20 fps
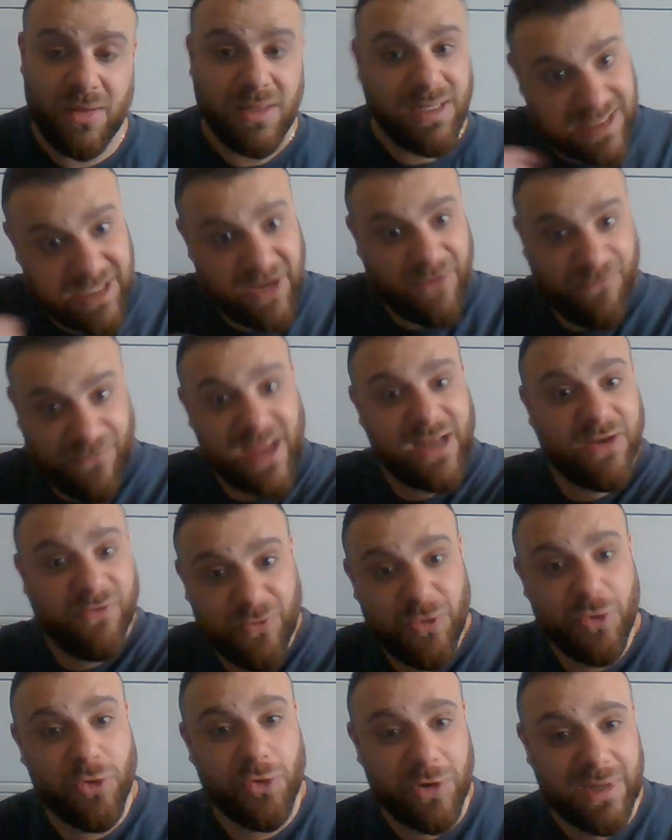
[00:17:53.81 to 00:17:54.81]

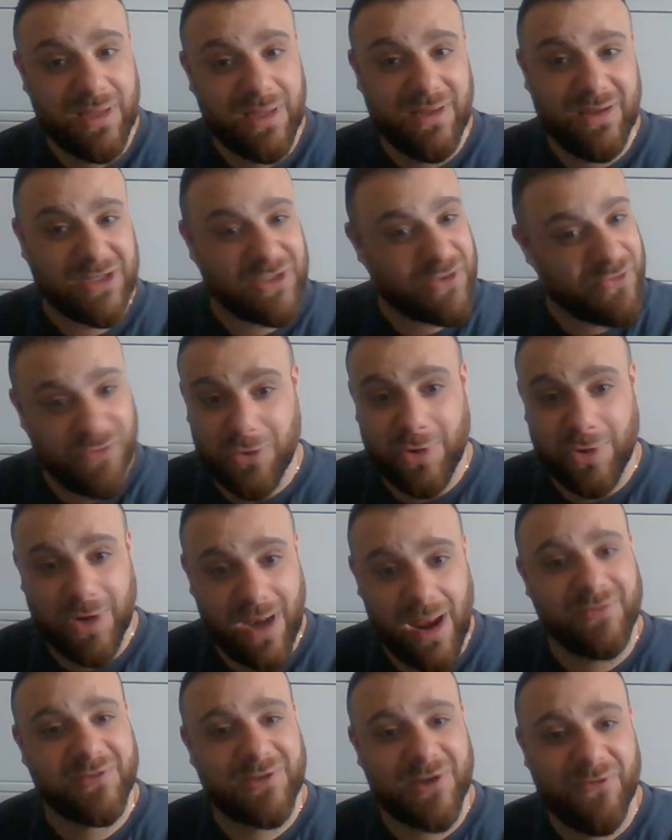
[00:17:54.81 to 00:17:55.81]
because Fury
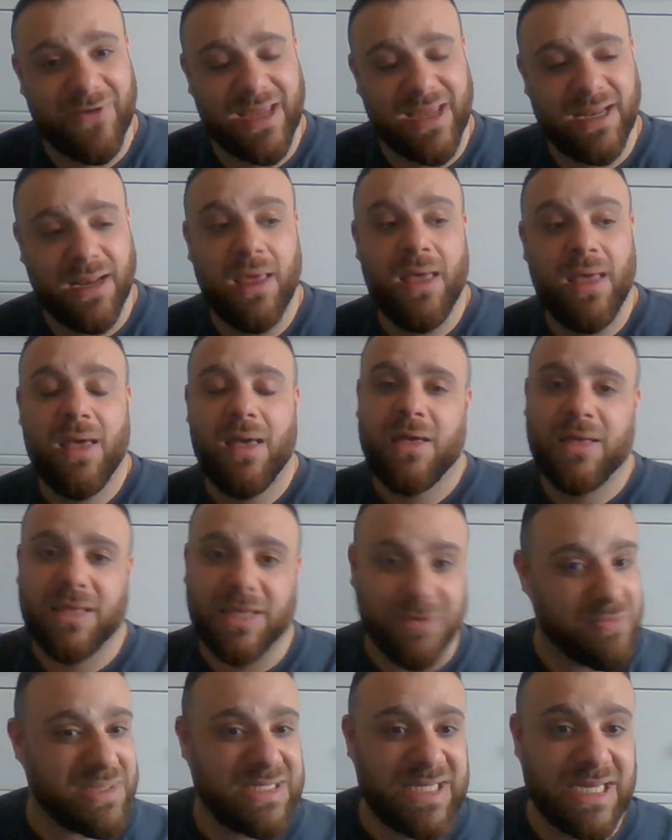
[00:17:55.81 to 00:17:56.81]
loves a feint,
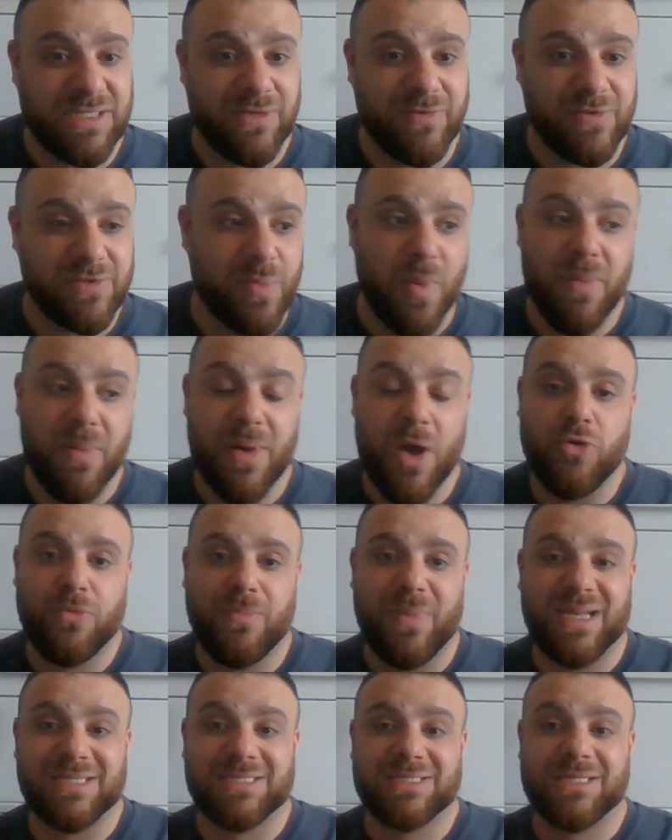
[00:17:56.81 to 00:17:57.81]
give him a taste of his own
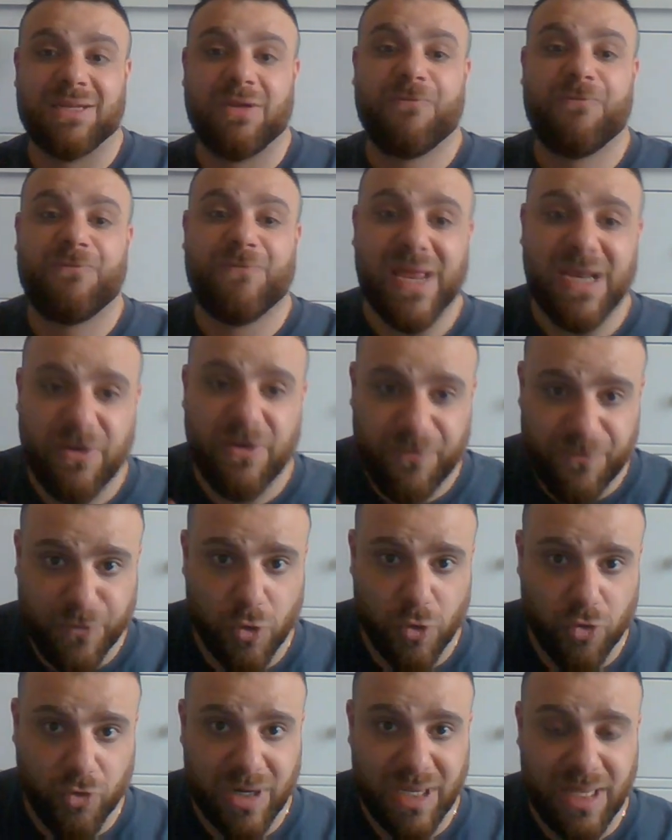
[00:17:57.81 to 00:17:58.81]
medicine, feint
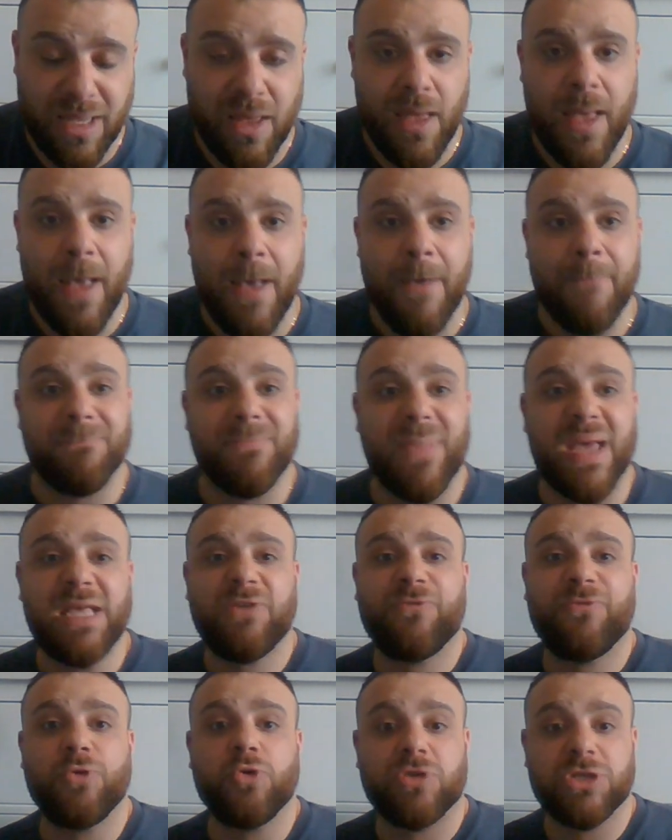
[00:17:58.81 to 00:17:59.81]
Fury, make
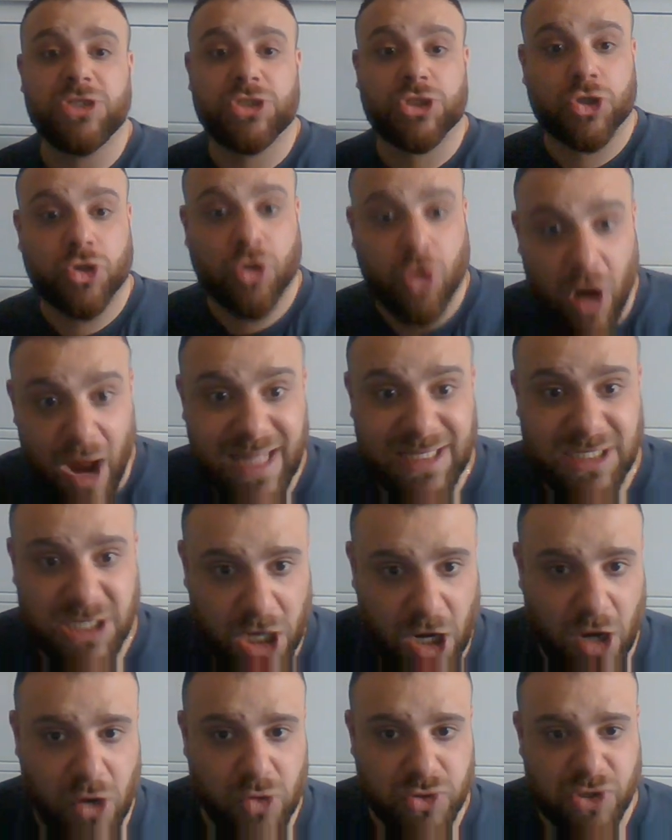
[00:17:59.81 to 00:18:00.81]
Fury try to
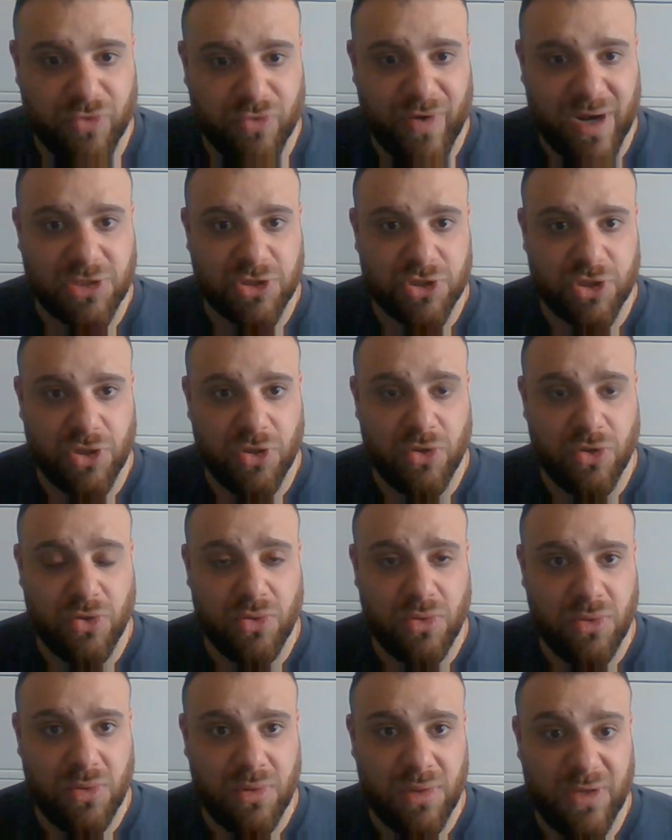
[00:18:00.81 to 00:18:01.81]
close the range on you
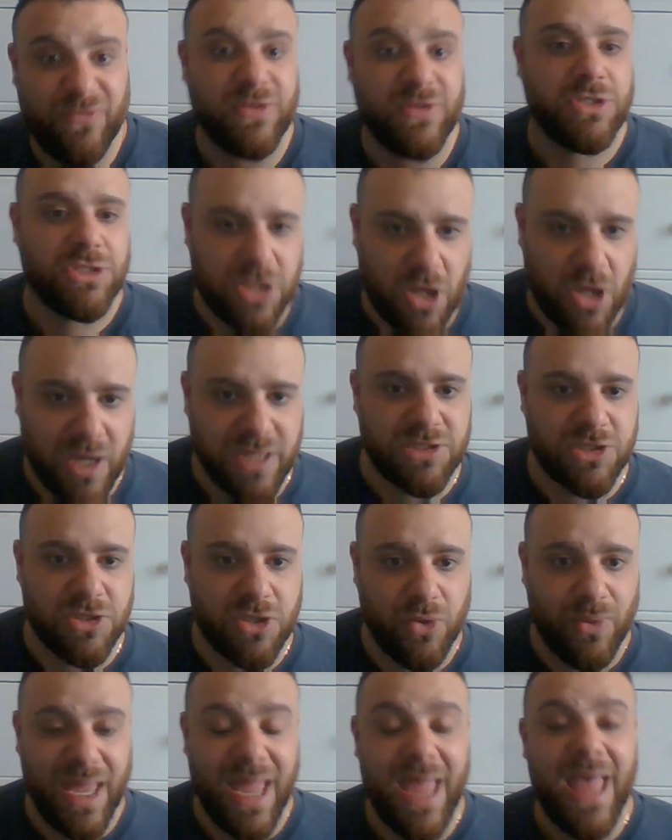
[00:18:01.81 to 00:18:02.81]
if he's starting to
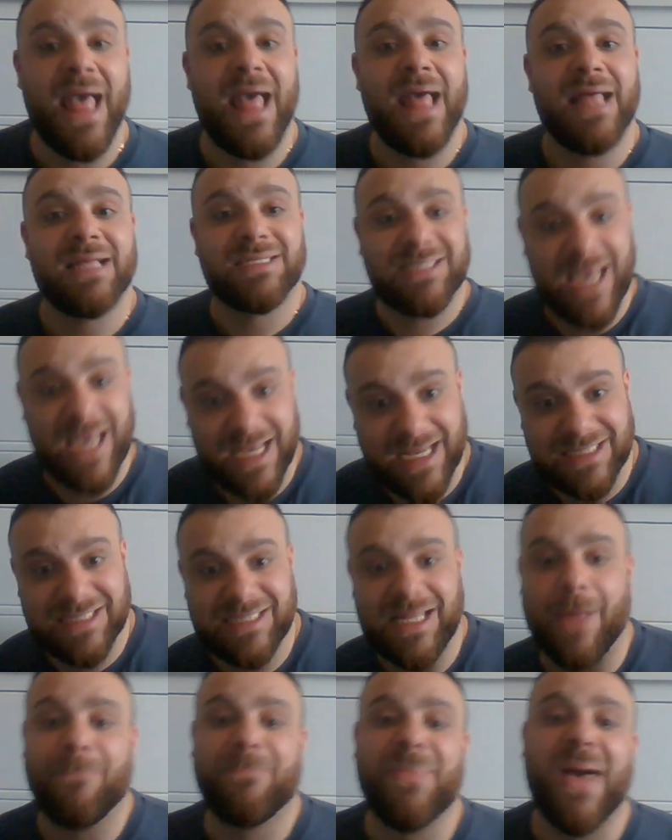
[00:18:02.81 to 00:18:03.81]
do it, take a
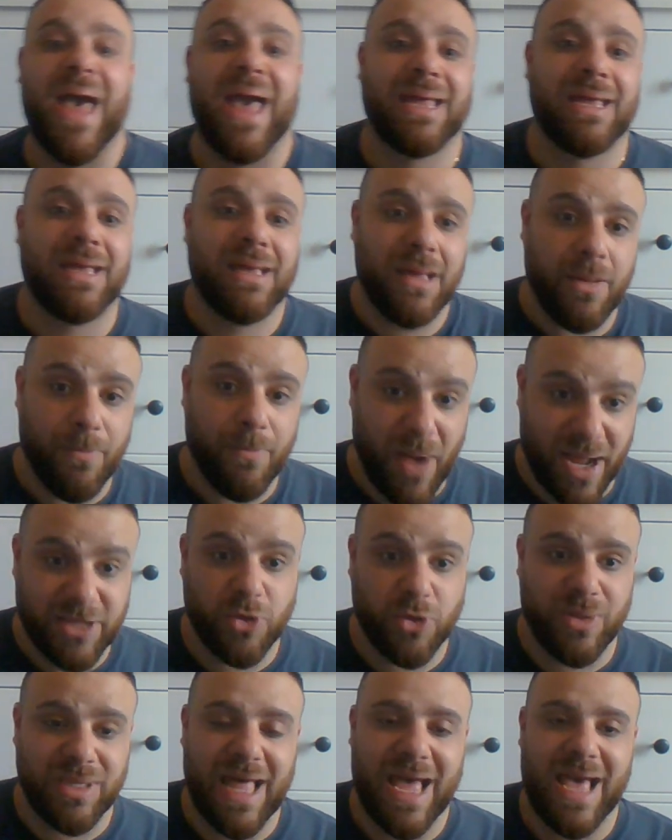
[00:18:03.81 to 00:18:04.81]
step back by
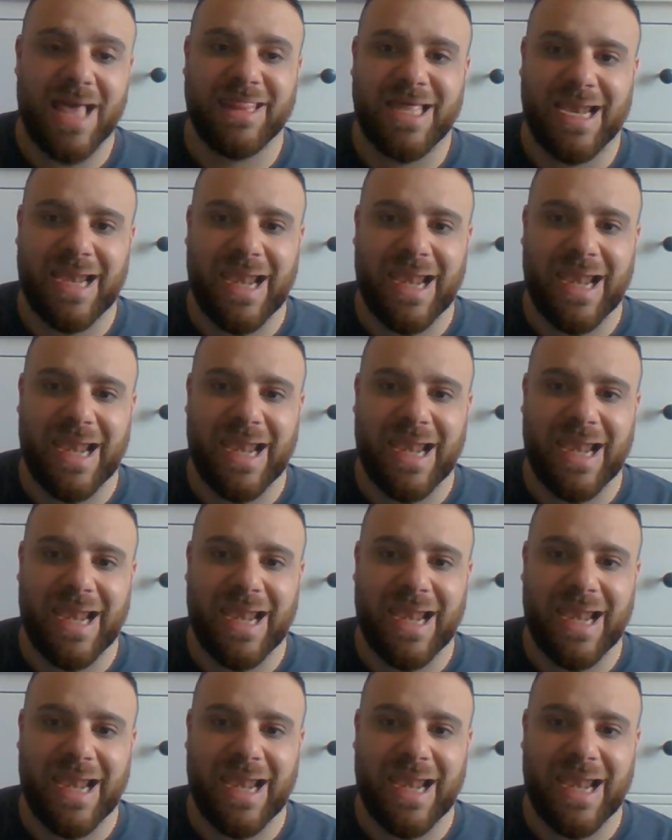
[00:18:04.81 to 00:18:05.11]
doing that and then